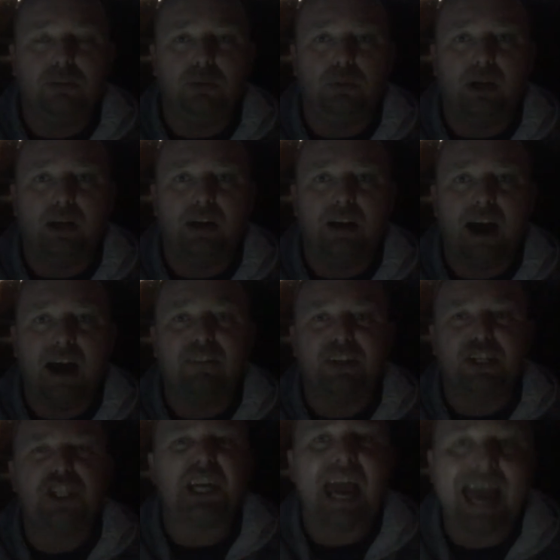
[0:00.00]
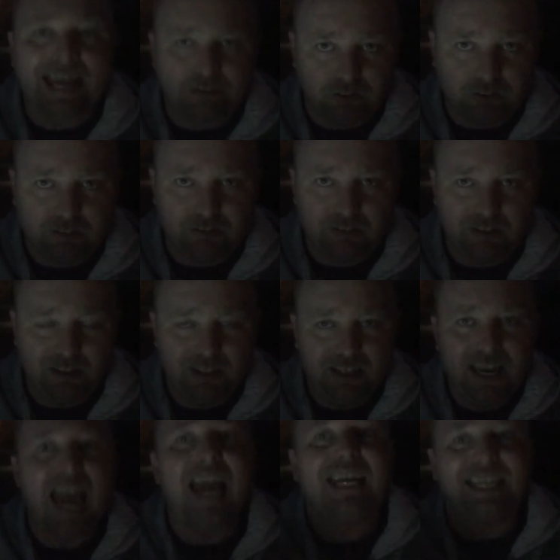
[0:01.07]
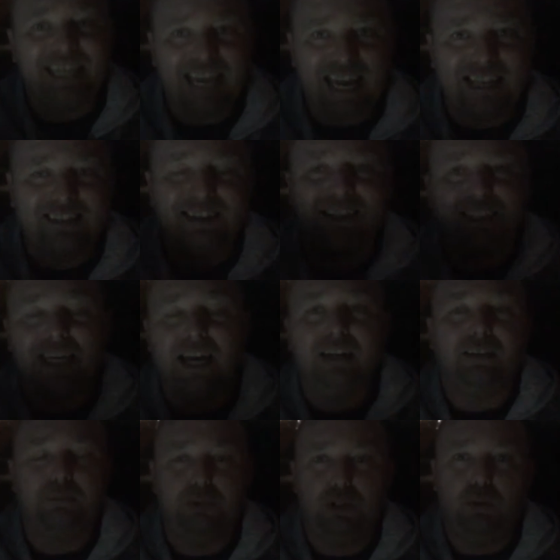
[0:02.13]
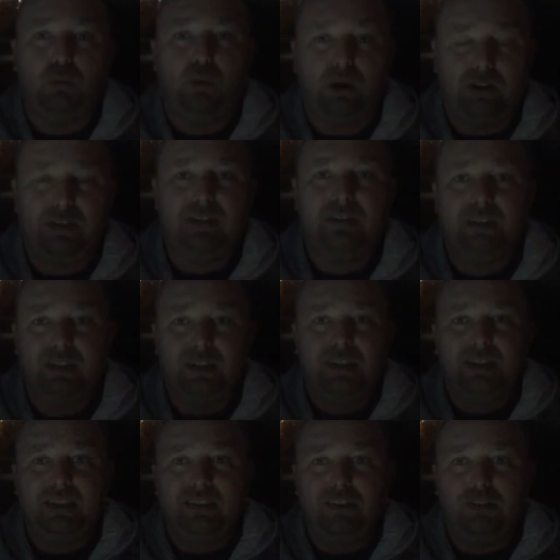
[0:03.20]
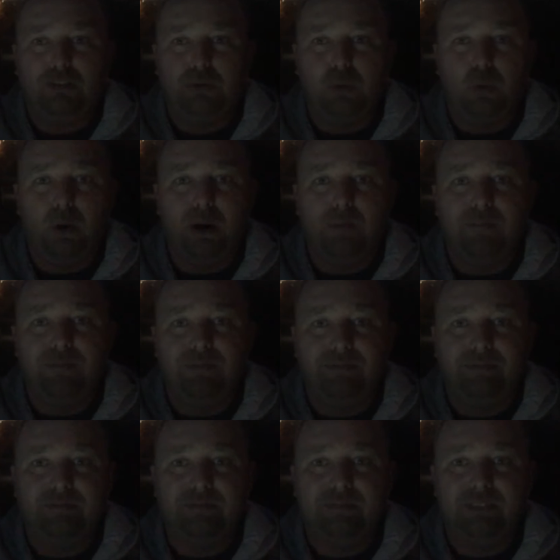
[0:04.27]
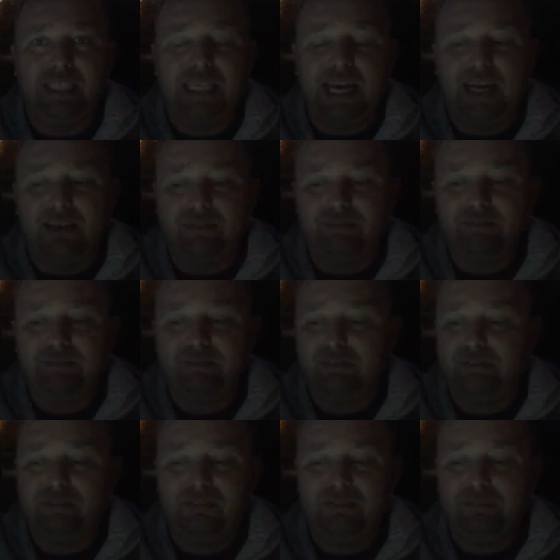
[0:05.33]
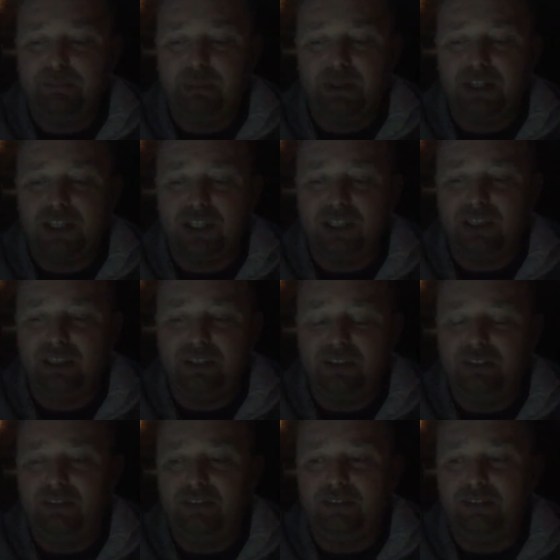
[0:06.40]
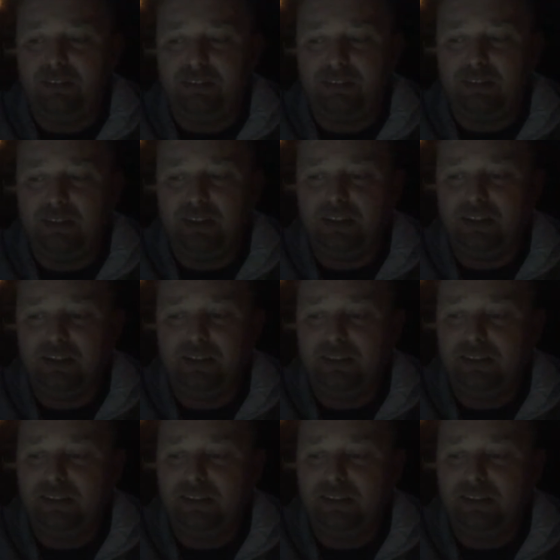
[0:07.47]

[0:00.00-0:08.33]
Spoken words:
to have a chance at getting the items you want. So, yeah. Bungie, you just... I